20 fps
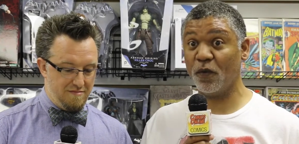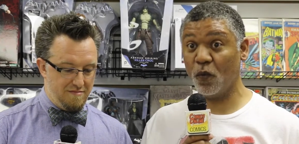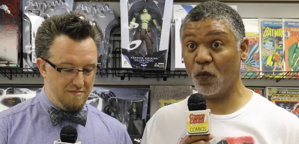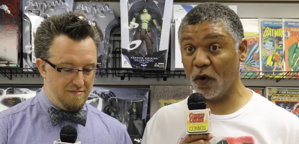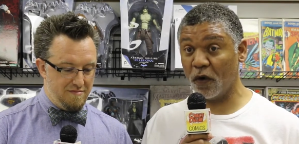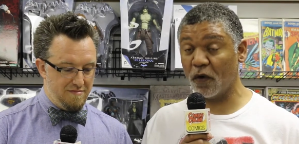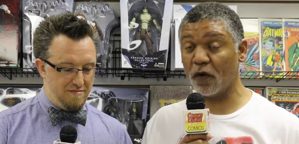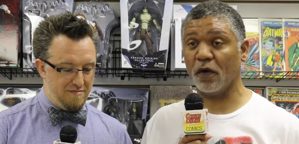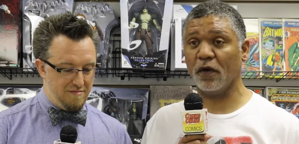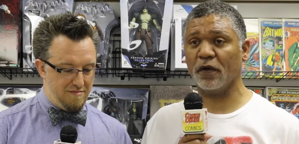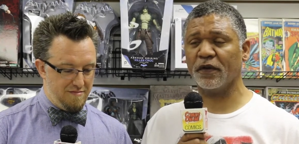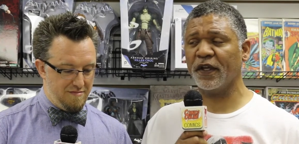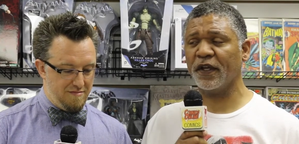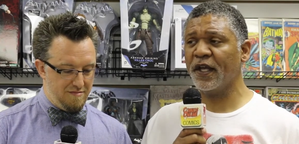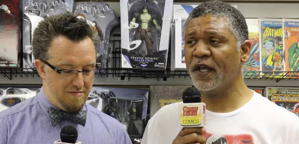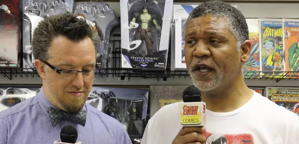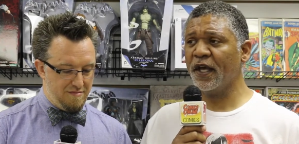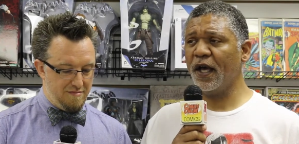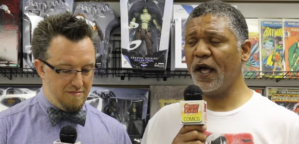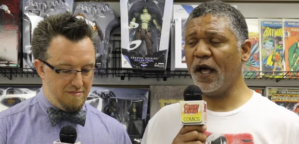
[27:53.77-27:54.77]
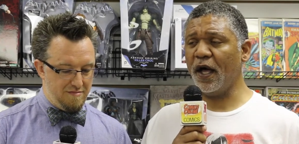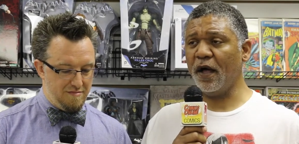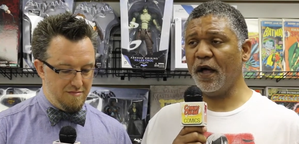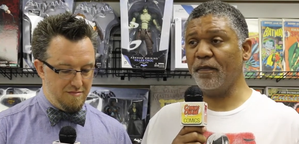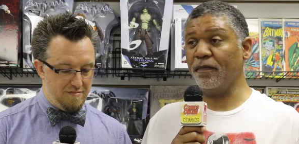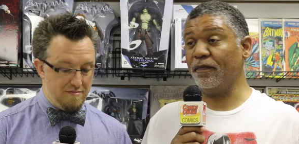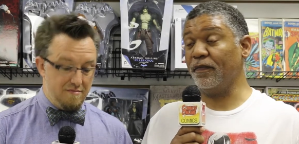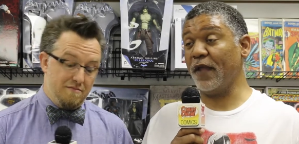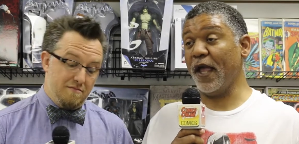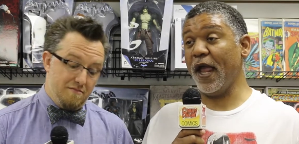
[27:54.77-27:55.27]
Speaker 1: the world.
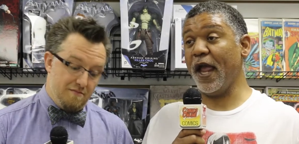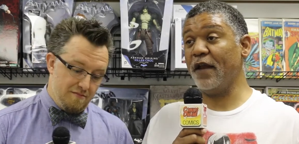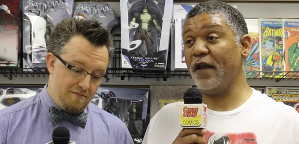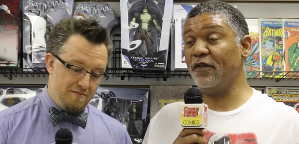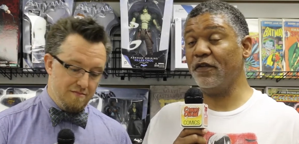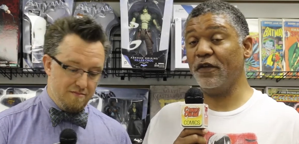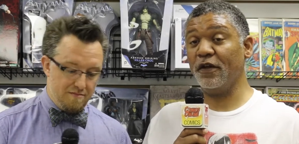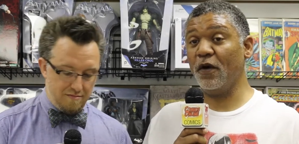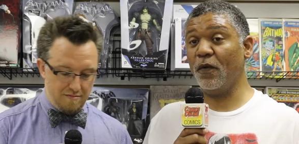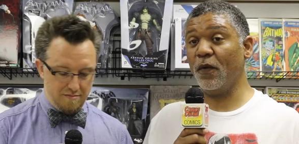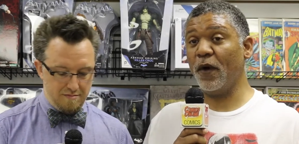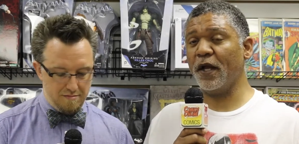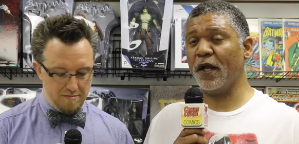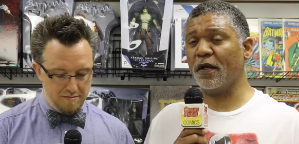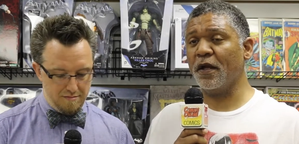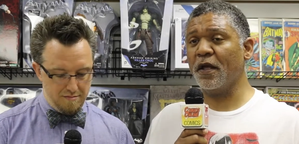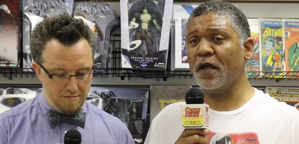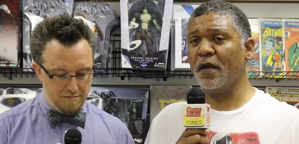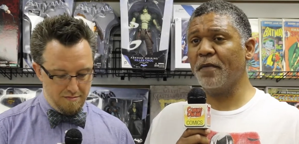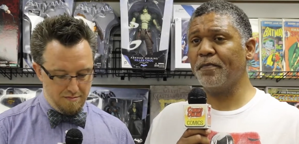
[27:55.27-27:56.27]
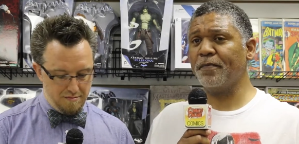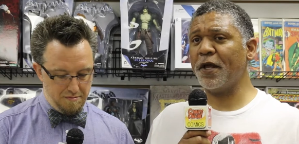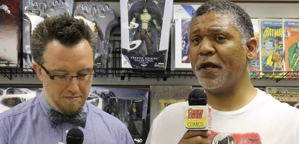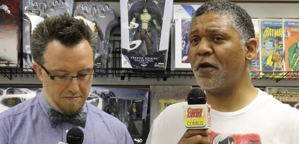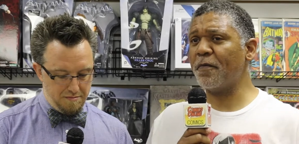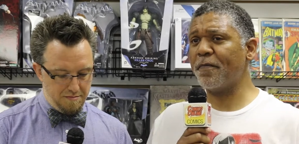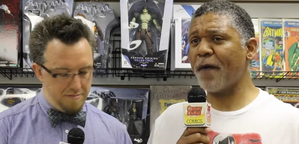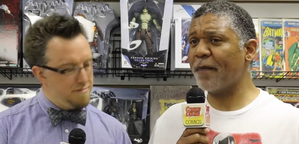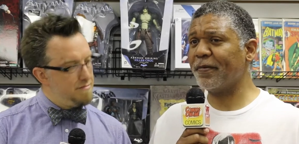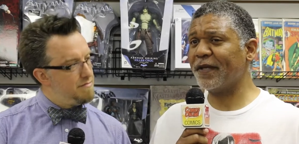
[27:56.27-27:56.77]
And you know what,
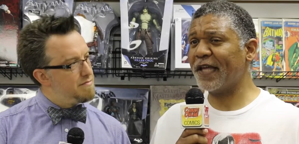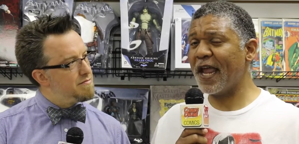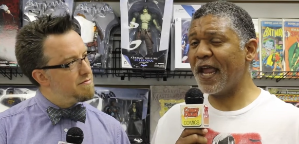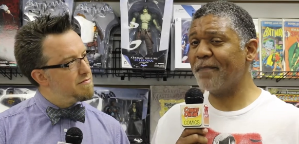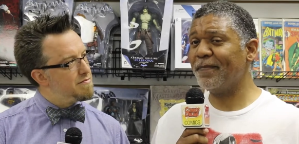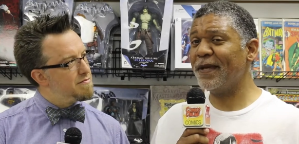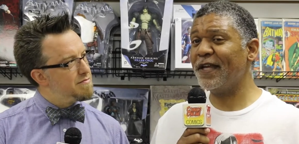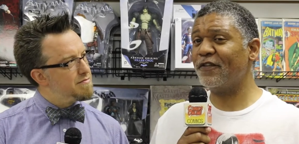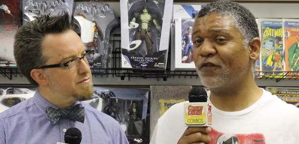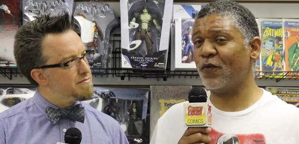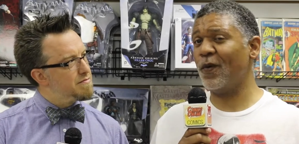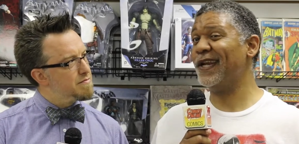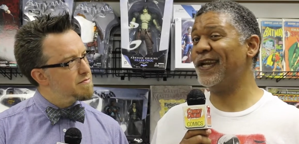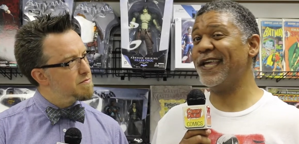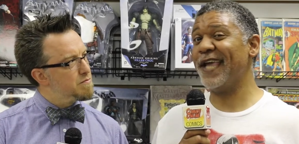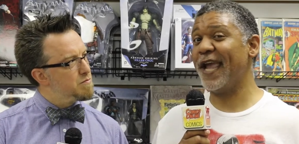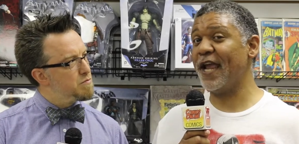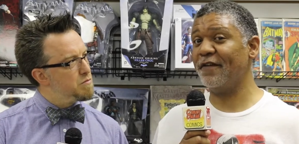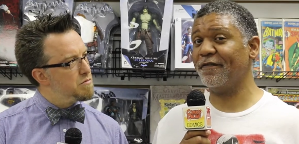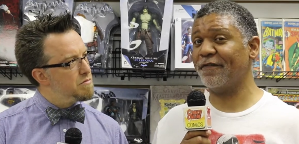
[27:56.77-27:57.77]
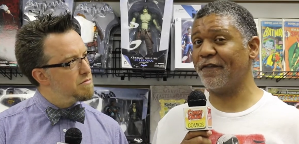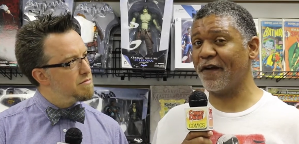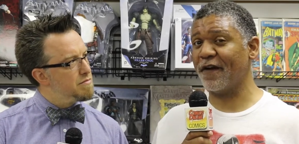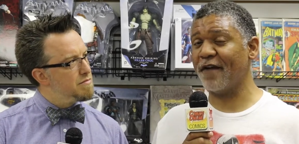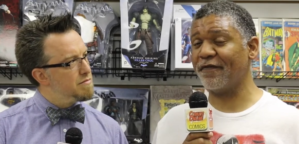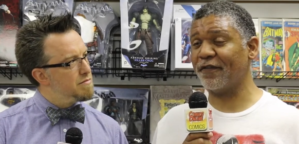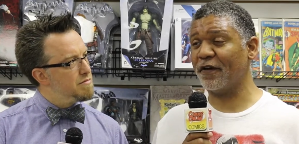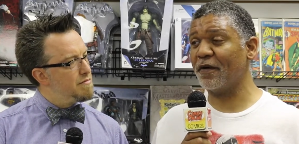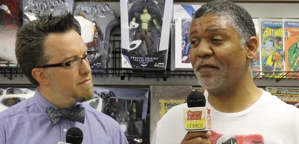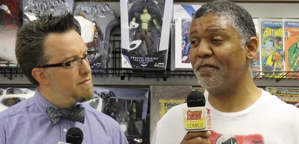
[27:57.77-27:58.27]
Peter probably can't be 28
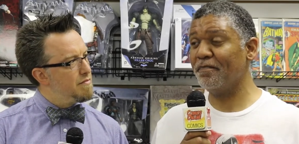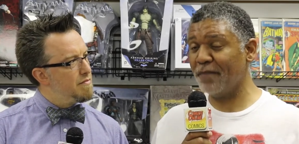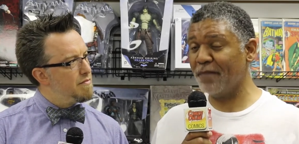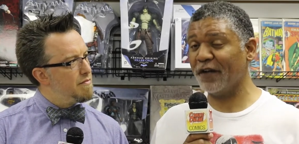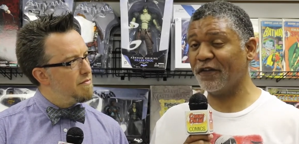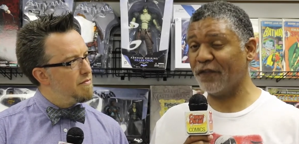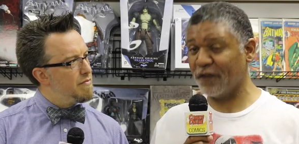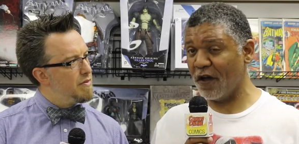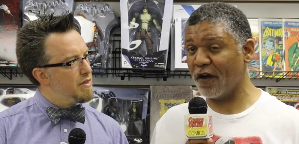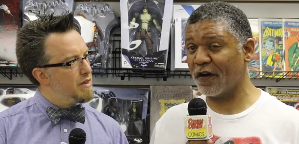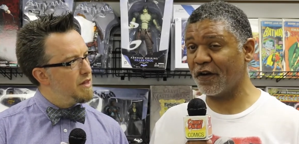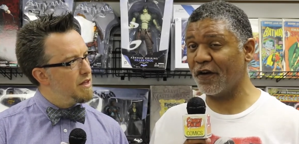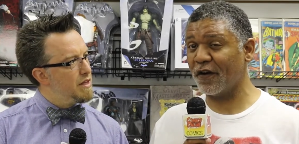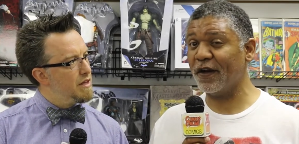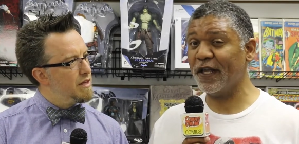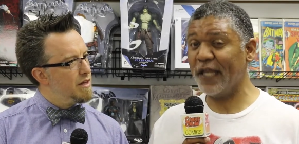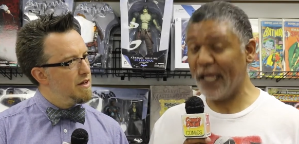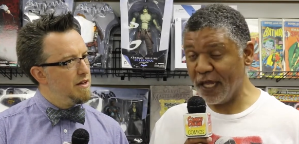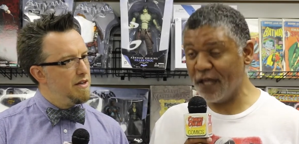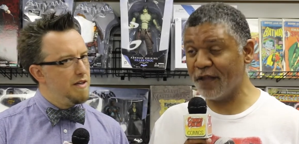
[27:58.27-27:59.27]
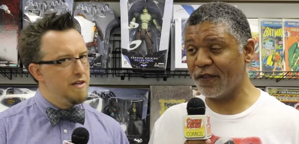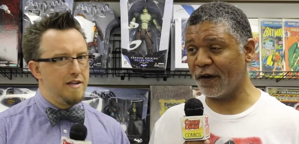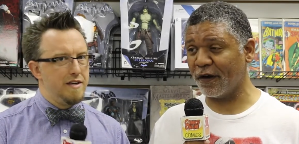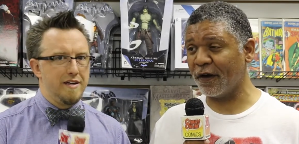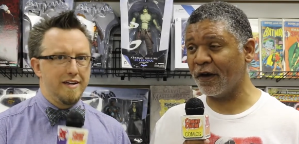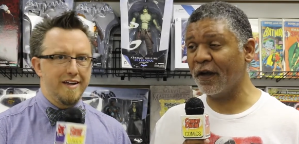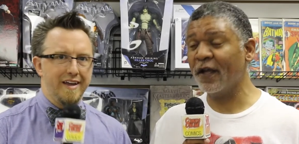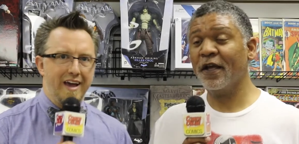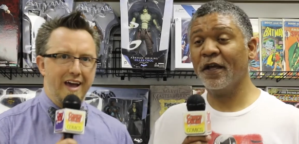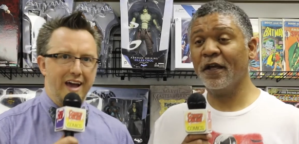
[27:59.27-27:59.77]
forever much longer
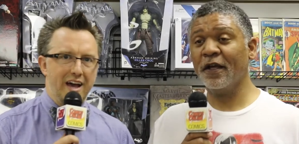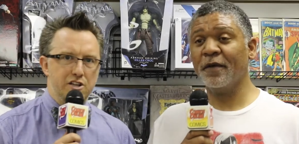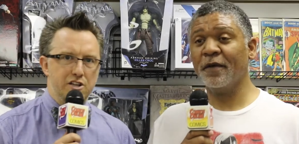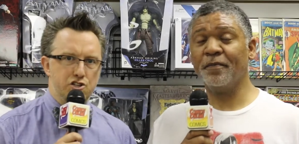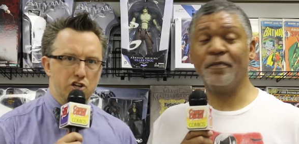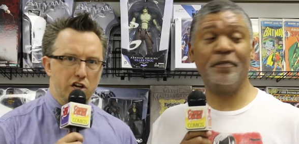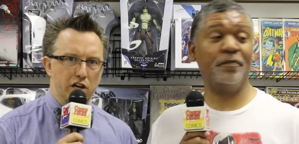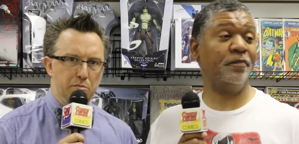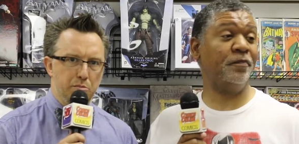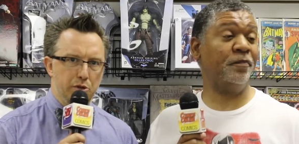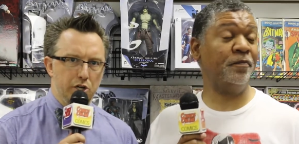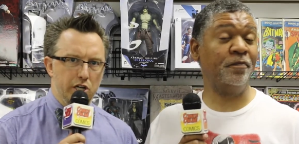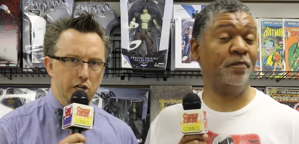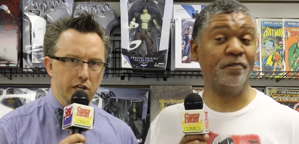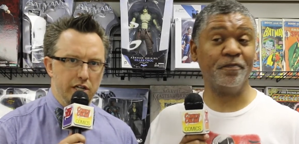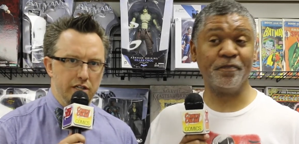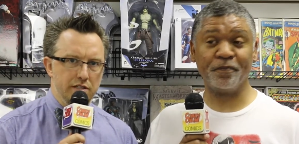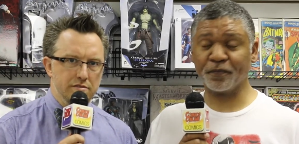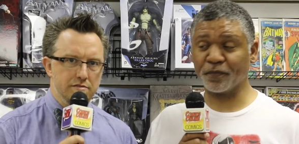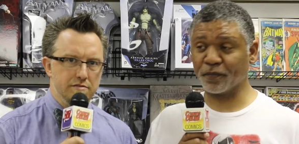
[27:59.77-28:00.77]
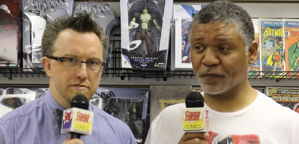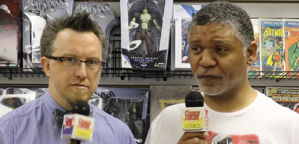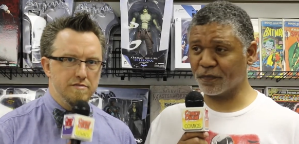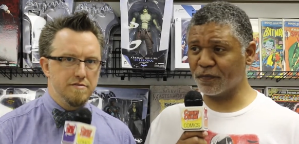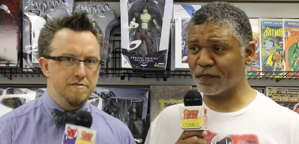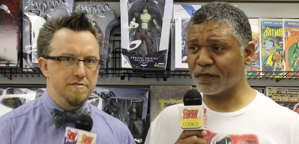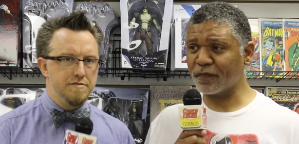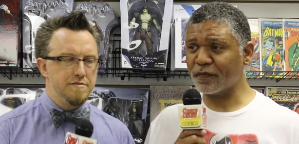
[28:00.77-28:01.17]
either.
Speaker 2: Yeah, John Byrne.